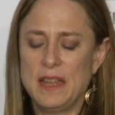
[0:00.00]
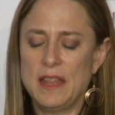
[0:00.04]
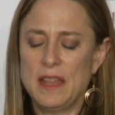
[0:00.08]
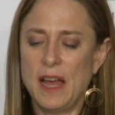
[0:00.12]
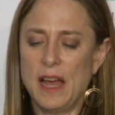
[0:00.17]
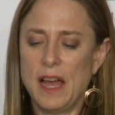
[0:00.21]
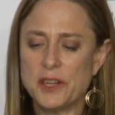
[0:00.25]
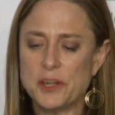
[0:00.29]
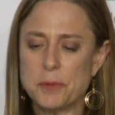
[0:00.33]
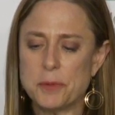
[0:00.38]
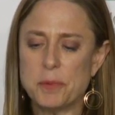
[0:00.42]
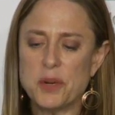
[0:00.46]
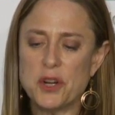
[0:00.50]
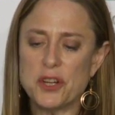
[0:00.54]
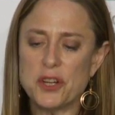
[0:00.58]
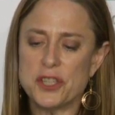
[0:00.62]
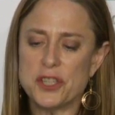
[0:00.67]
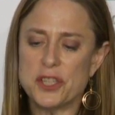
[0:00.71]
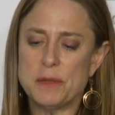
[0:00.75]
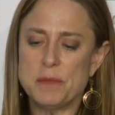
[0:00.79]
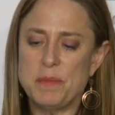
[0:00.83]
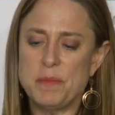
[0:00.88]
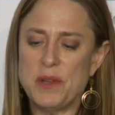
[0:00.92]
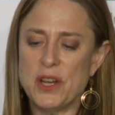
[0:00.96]
the
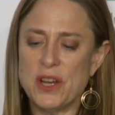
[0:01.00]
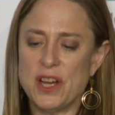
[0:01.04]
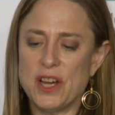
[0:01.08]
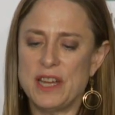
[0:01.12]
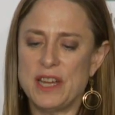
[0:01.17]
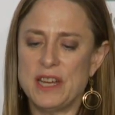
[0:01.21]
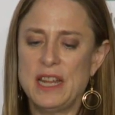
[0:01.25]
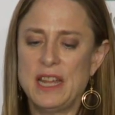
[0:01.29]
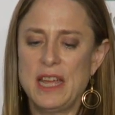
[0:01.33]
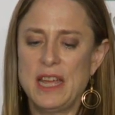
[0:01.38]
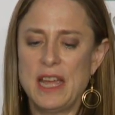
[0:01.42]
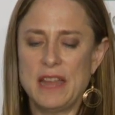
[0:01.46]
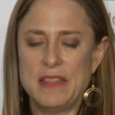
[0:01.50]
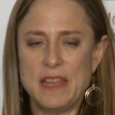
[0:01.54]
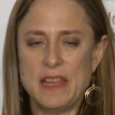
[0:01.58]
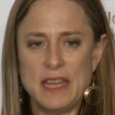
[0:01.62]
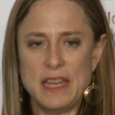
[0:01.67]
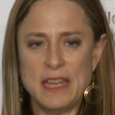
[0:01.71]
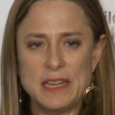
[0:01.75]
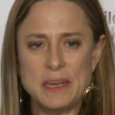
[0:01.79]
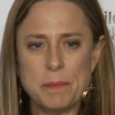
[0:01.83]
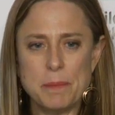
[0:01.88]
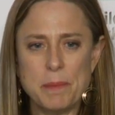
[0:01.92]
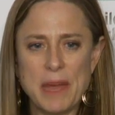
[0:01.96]
entrepreneurial spirit and
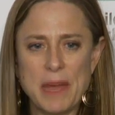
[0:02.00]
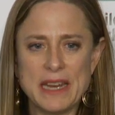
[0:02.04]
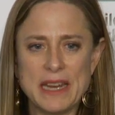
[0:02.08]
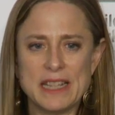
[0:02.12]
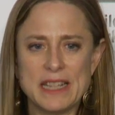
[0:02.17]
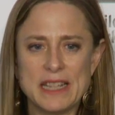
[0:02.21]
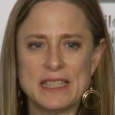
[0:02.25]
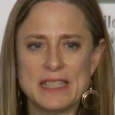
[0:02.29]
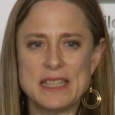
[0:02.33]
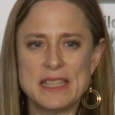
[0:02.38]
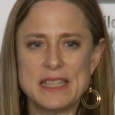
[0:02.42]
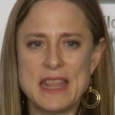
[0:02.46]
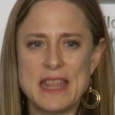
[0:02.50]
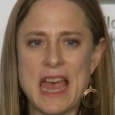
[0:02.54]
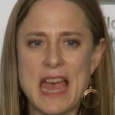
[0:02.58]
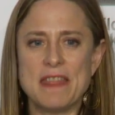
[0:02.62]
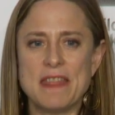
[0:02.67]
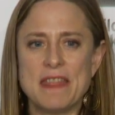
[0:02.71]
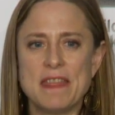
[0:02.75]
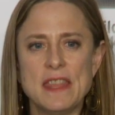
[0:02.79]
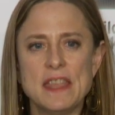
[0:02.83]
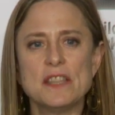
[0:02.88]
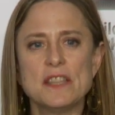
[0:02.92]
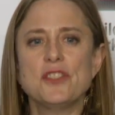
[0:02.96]
the independence
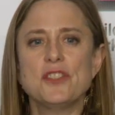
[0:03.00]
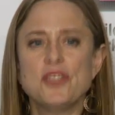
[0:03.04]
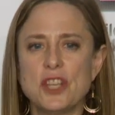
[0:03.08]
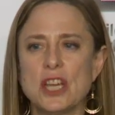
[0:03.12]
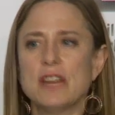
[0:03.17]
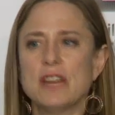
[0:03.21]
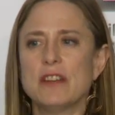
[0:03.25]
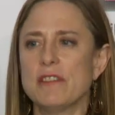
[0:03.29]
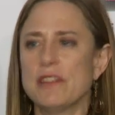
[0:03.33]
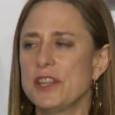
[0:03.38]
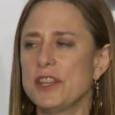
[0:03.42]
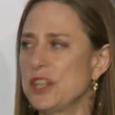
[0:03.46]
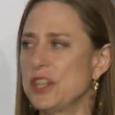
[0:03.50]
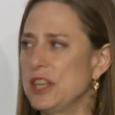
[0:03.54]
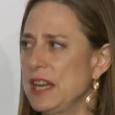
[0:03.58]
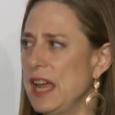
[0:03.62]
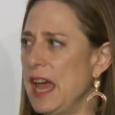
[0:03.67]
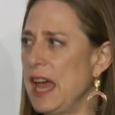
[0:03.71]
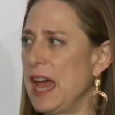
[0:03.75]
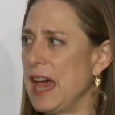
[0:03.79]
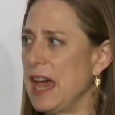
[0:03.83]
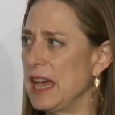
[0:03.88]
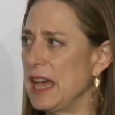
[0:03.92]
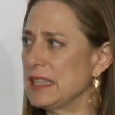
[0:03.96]
that this generation
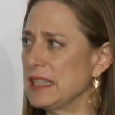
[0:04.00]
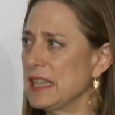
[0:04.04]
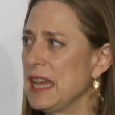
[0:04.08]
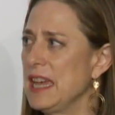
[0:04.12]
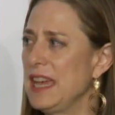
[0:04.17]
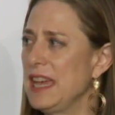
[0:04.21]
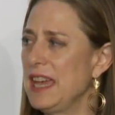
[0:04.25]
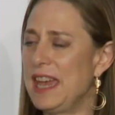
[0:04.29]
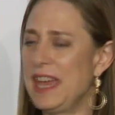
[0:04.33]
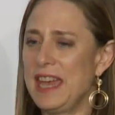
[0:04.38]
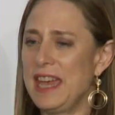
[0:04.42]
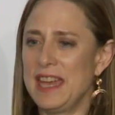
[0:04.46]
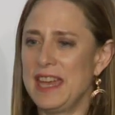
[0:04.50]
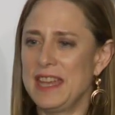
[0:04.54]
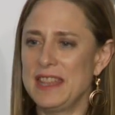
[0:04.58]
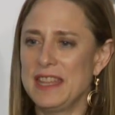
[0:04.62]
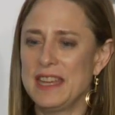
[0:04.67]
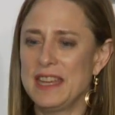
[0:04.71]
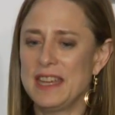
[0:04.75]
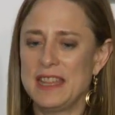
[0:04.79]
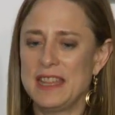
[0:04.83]
has. And